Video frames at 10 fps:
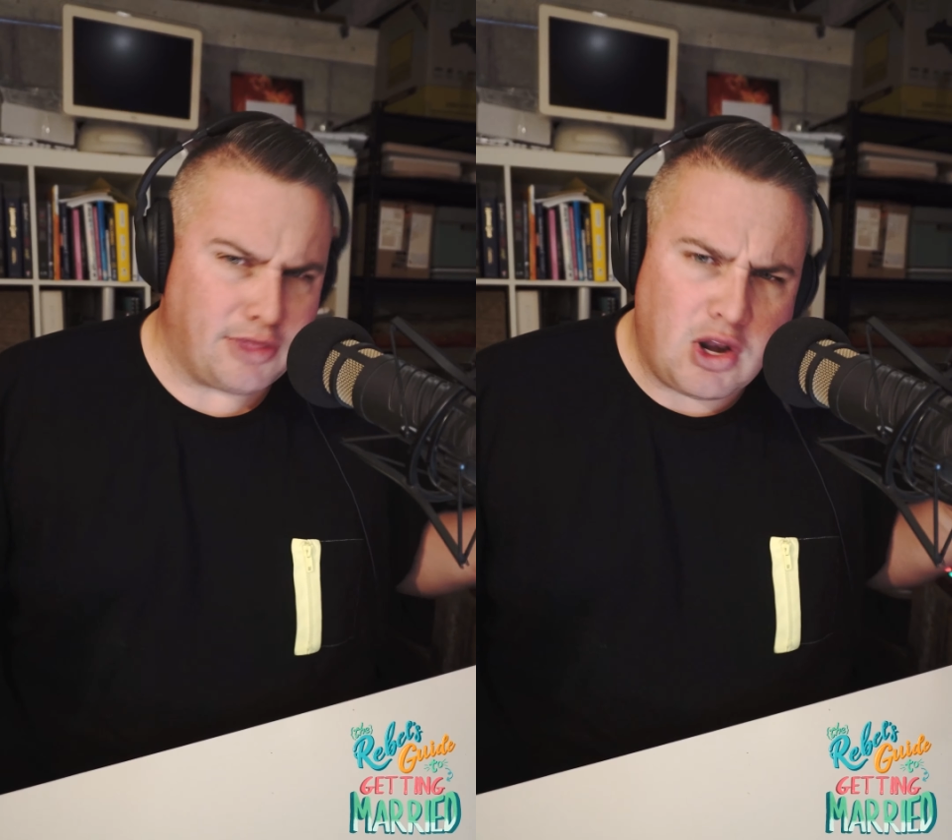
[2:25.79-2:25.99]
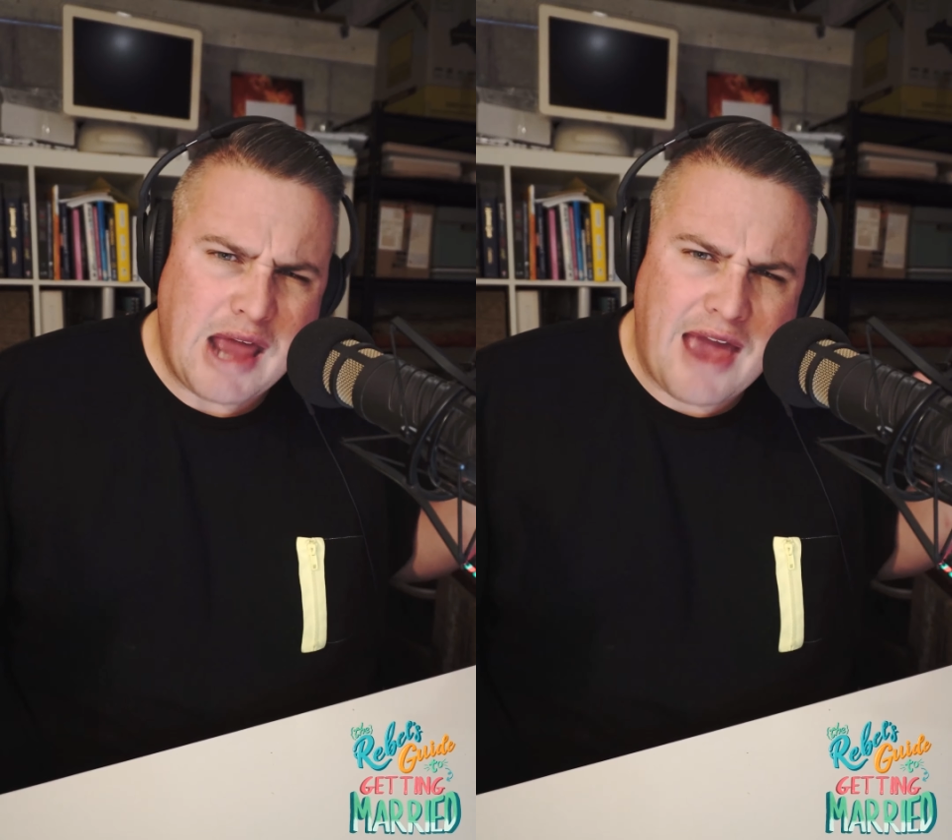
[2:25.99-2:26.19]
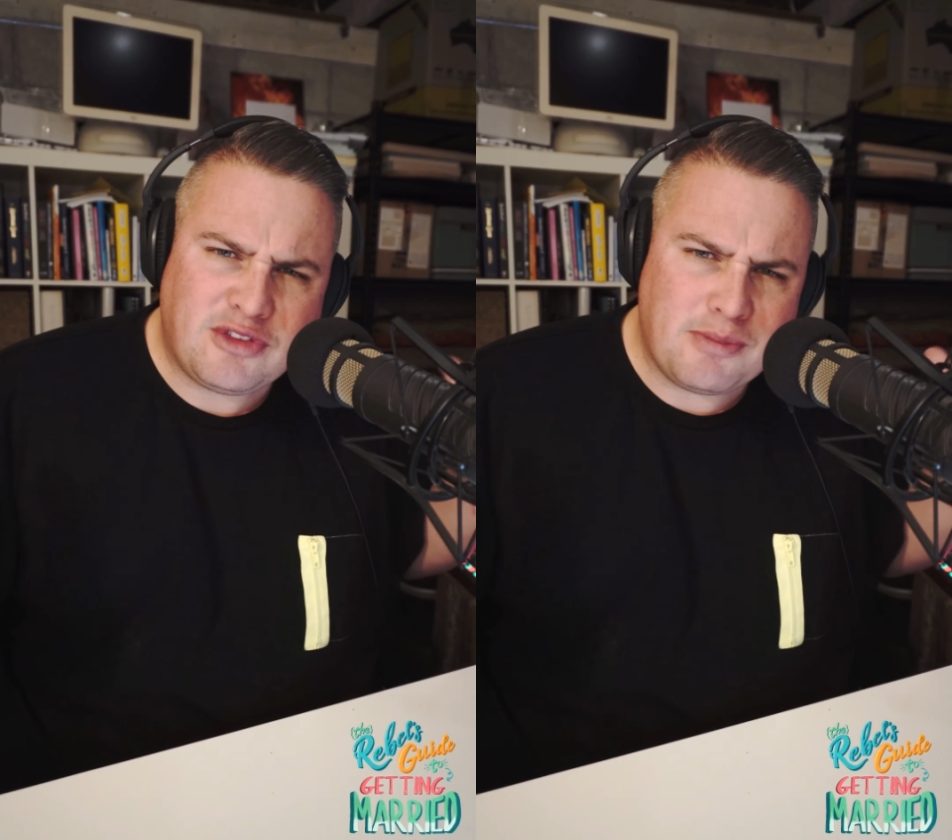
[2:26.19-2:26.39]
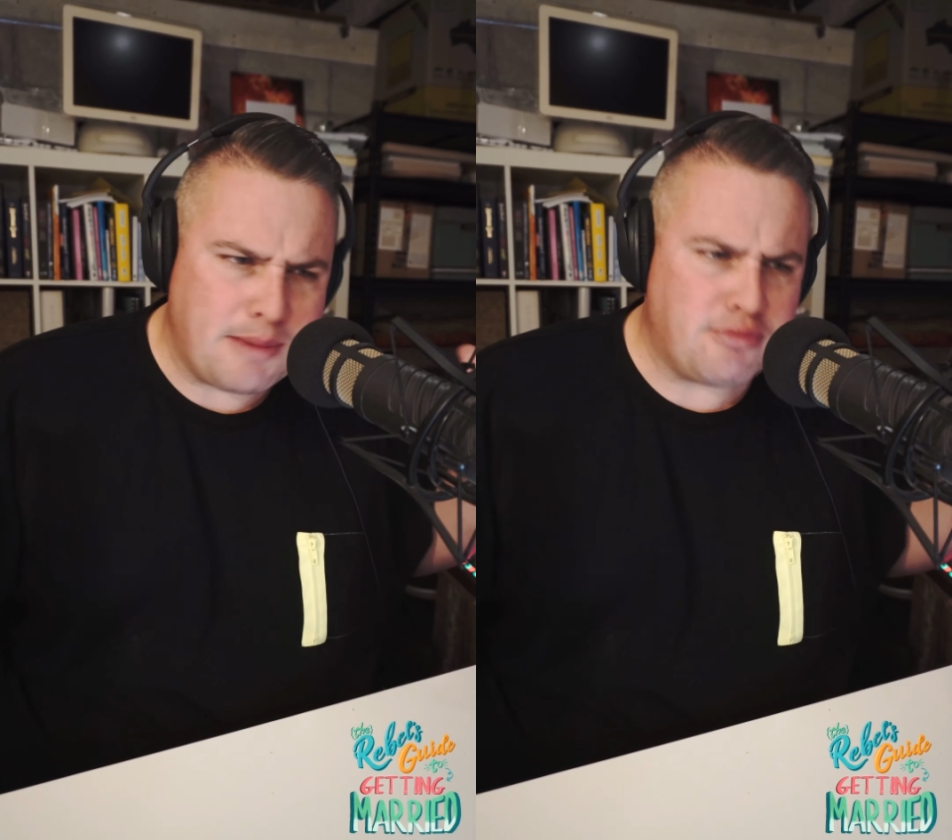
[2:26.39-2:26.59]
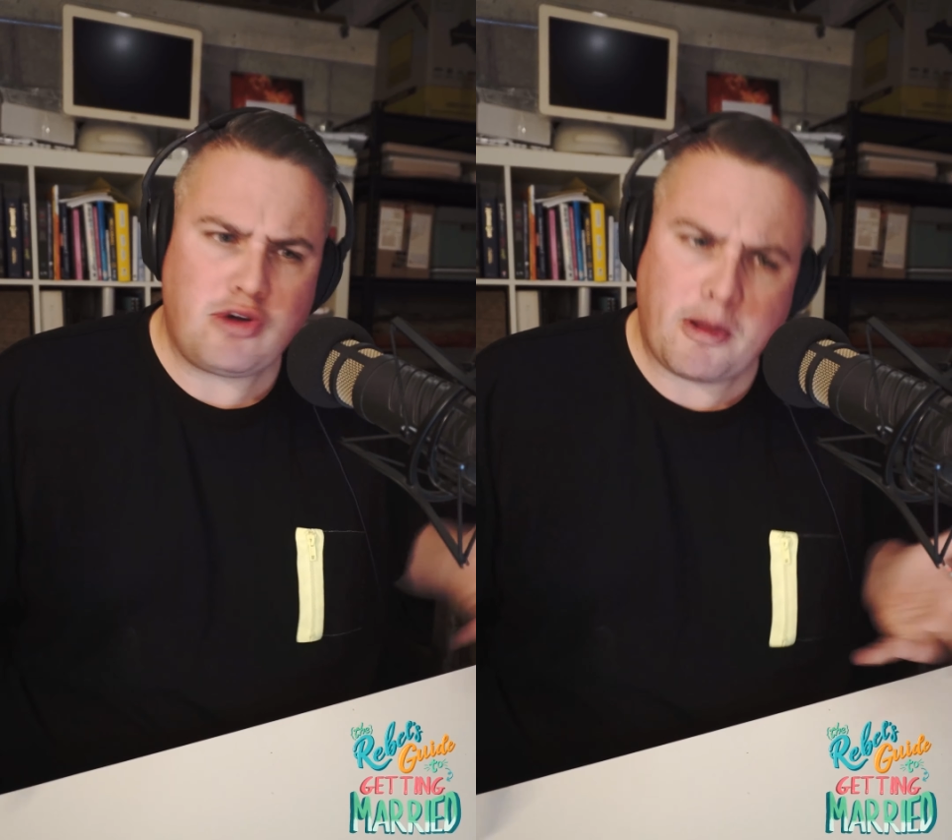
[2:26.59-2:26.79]
They don't have to be
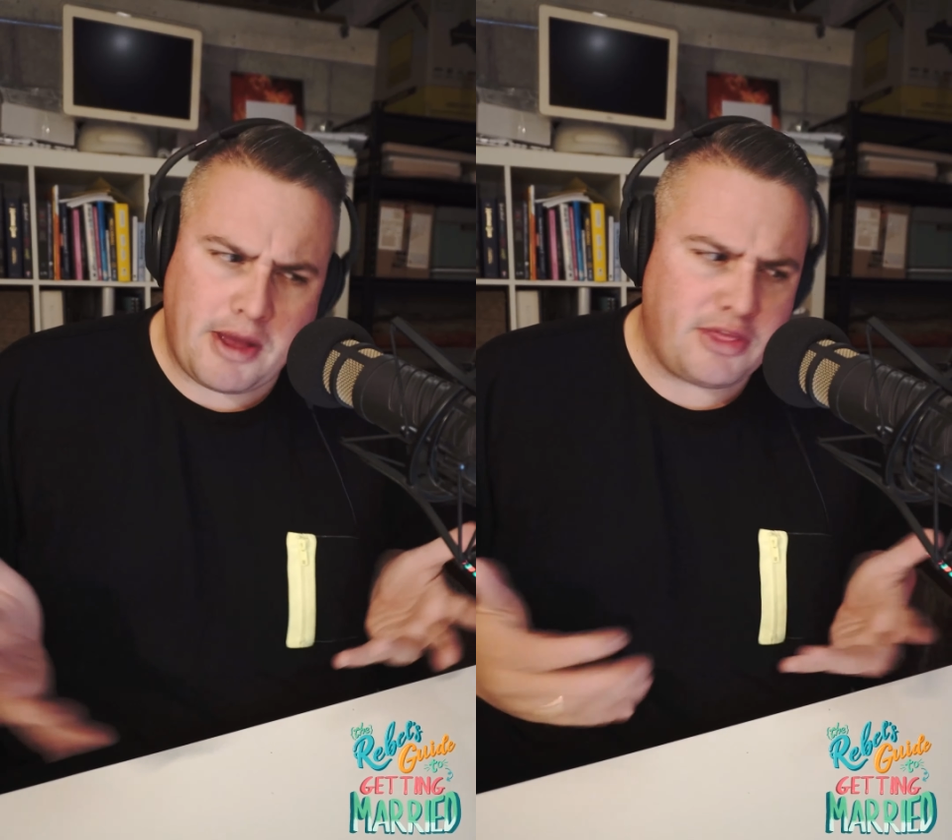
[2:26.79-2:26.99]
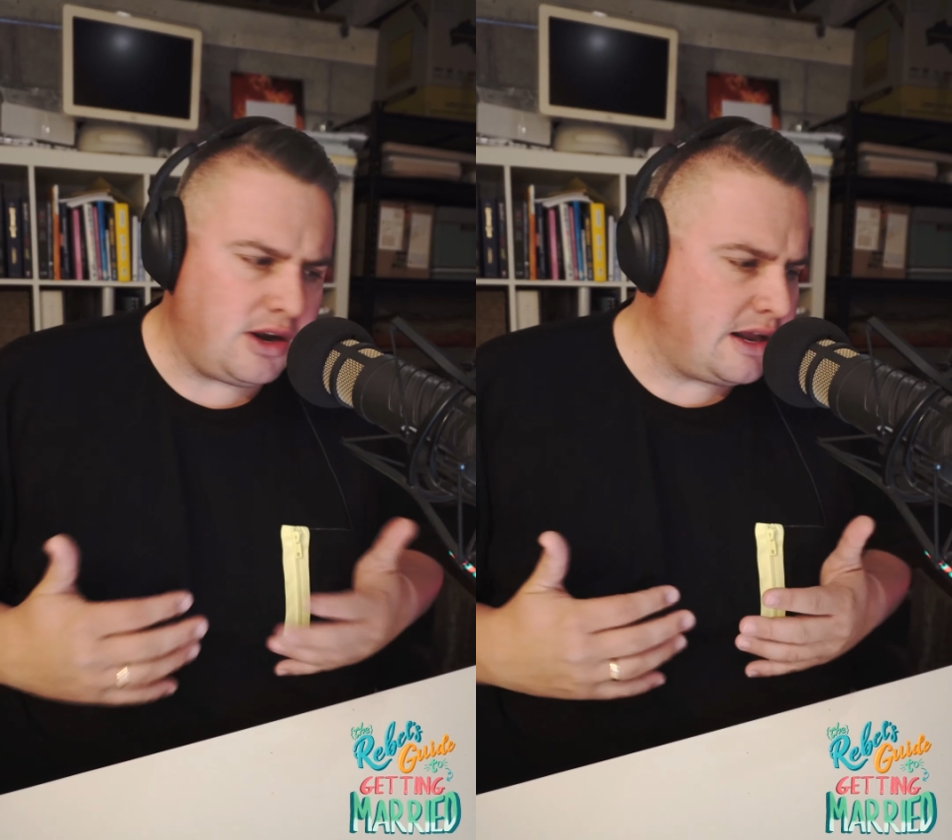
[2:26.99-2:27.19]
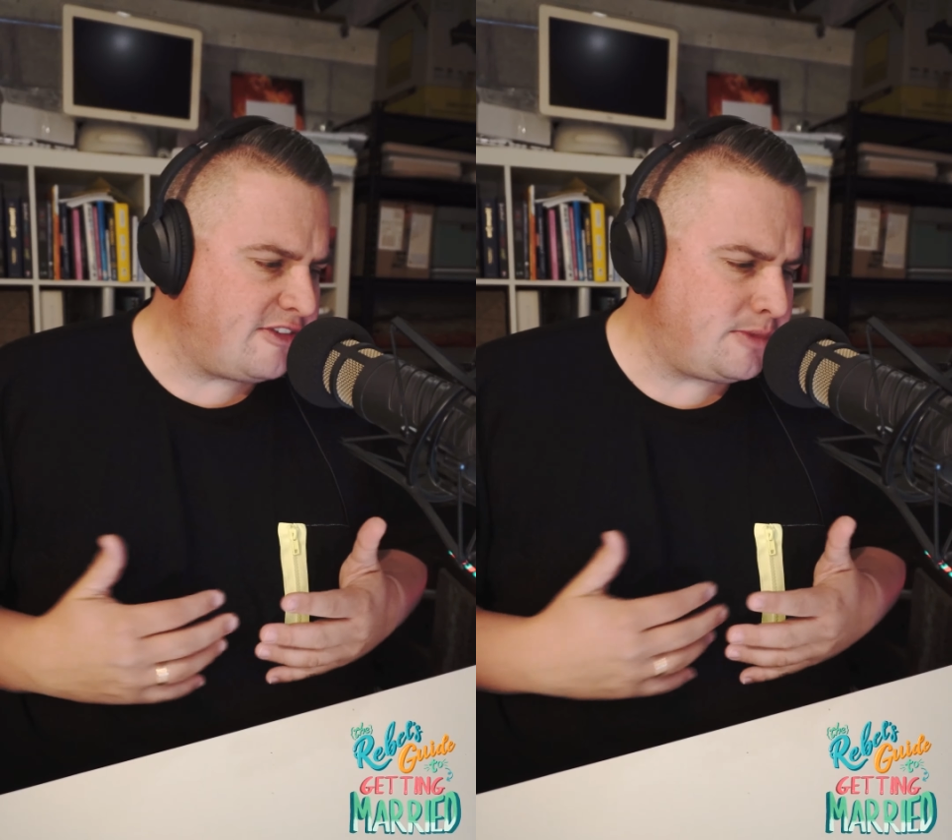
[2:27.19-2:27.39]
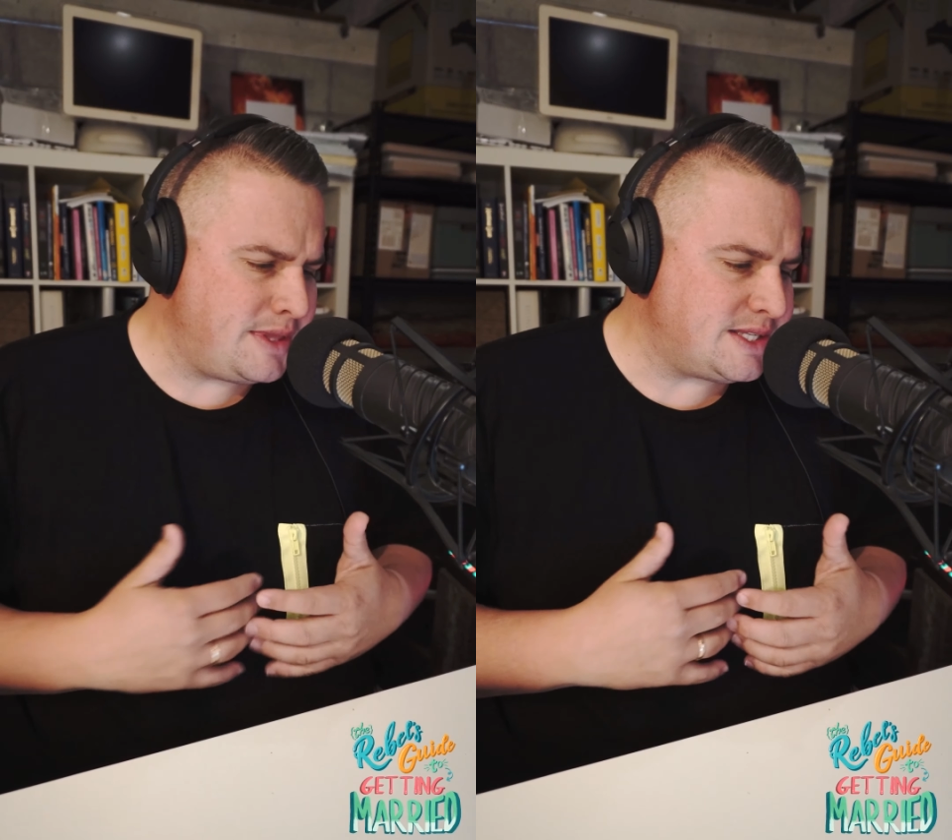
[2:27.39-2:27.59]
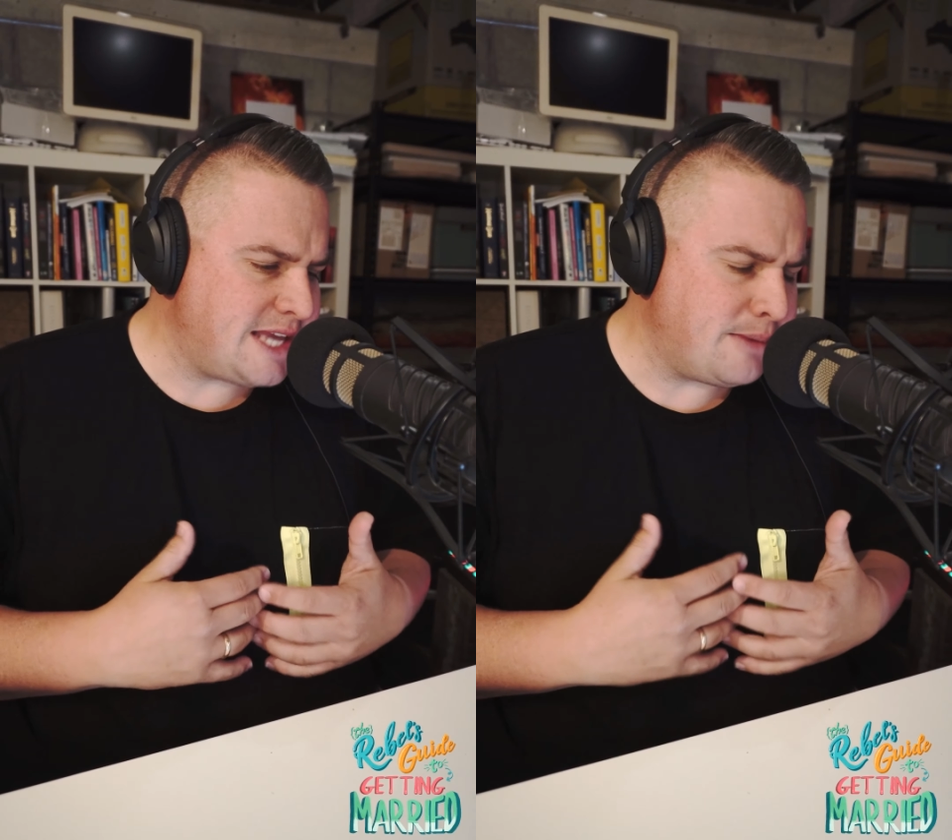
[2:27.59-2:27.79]
proper. They don't have to be
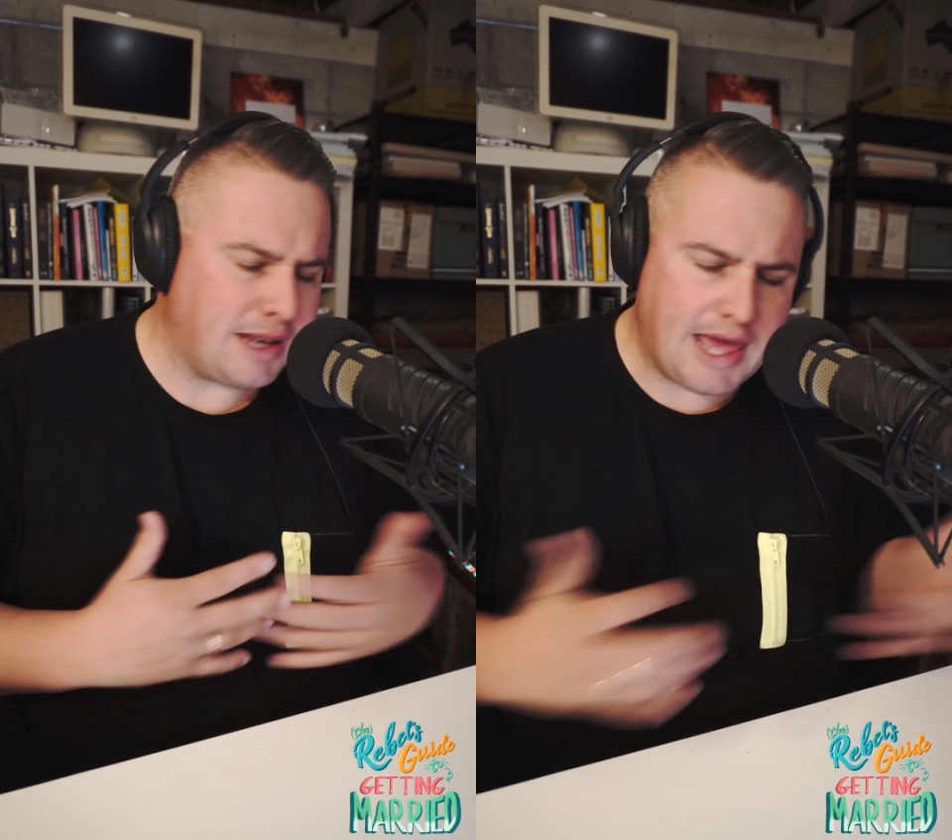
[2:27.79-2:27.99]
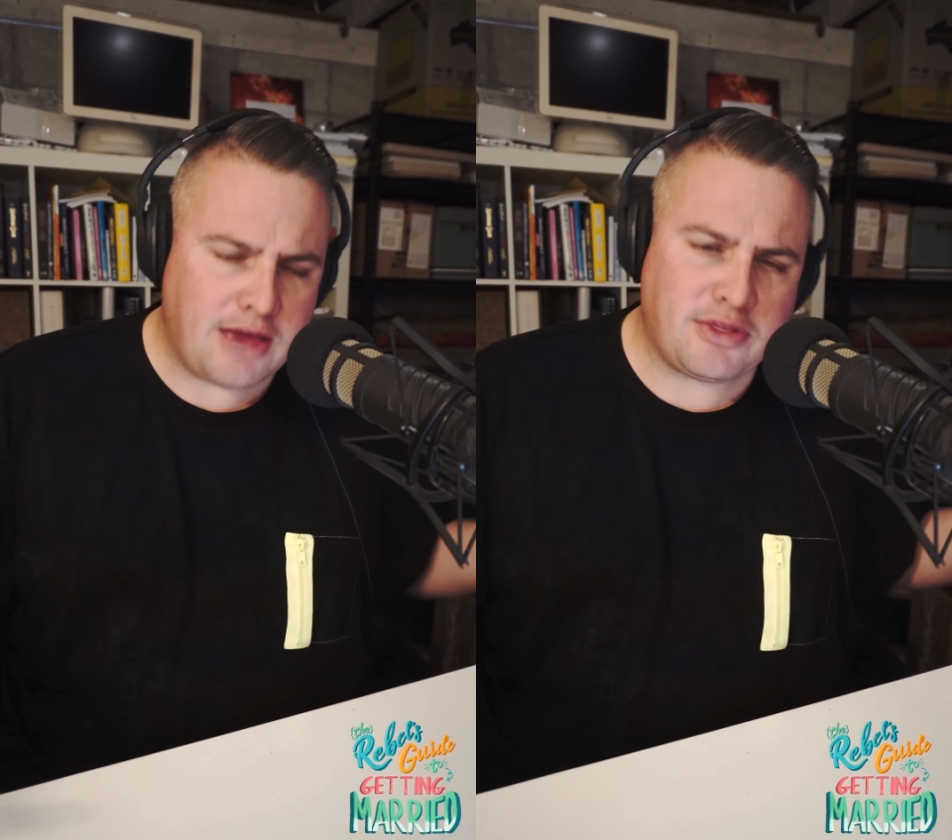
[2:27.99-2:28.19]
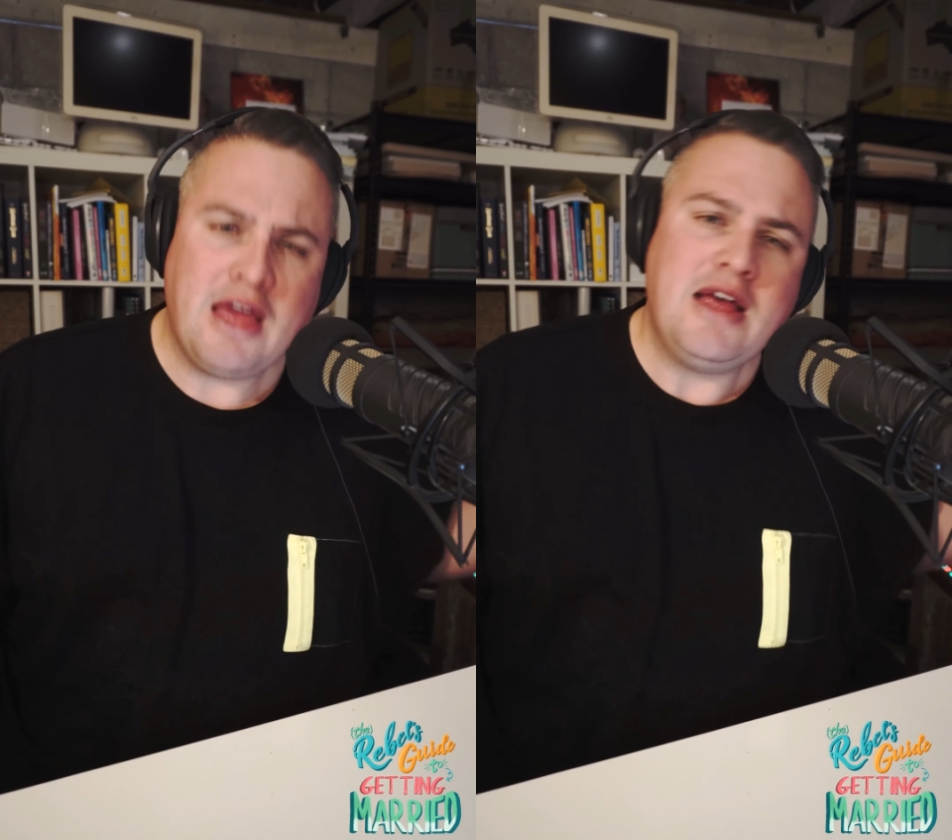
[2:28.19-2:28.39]
the same length.